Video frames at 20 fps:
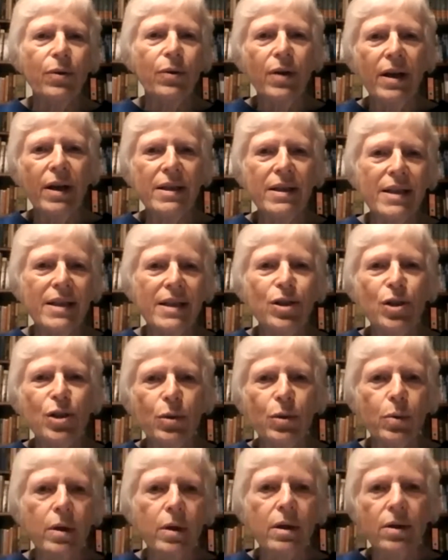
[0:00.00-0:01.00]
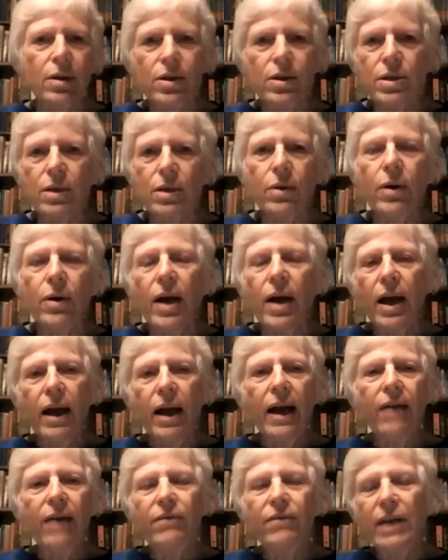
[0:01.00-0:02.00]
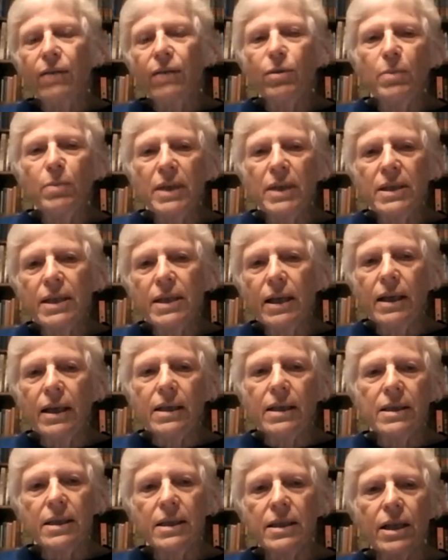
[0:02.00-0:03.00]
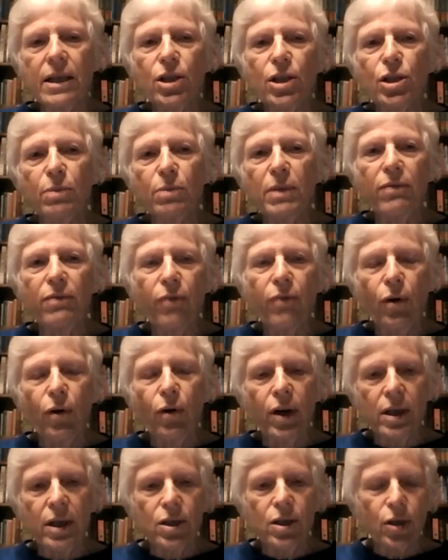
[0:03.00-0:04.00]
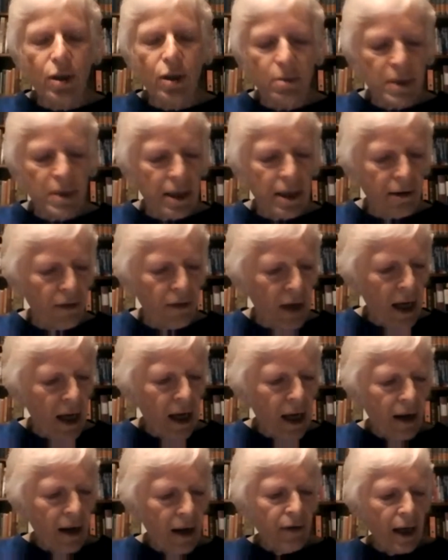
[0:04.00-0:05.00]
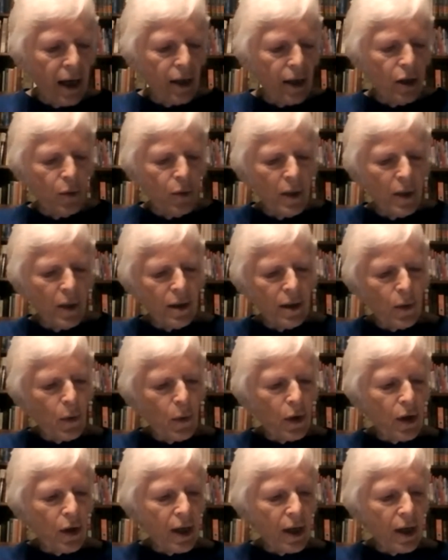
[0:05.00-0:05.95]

essential workers who have never been seen as essential before in terms of valuing their work.